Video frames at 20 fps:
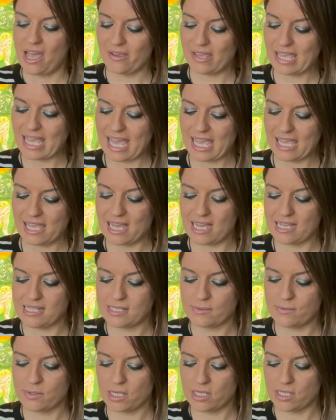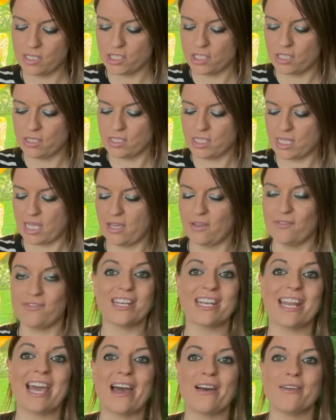Okay, guys, so we're going to shoot over
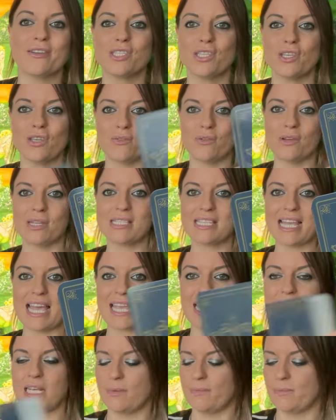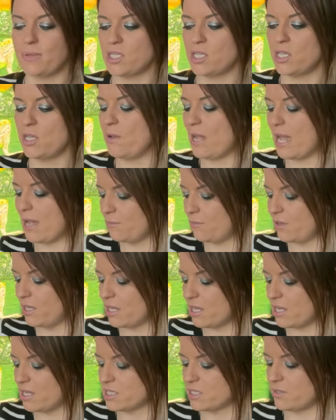now to deck number two, and we
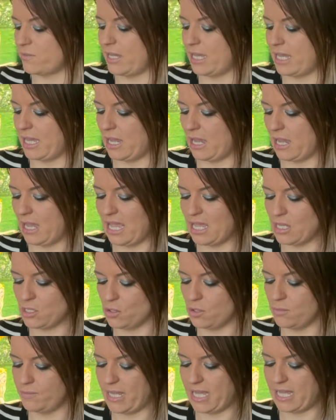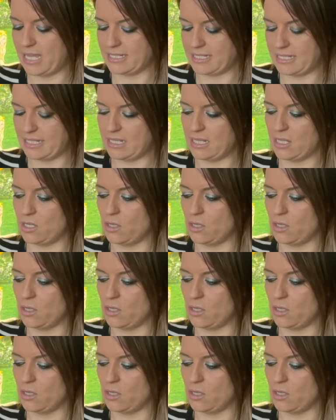are doing, is your person that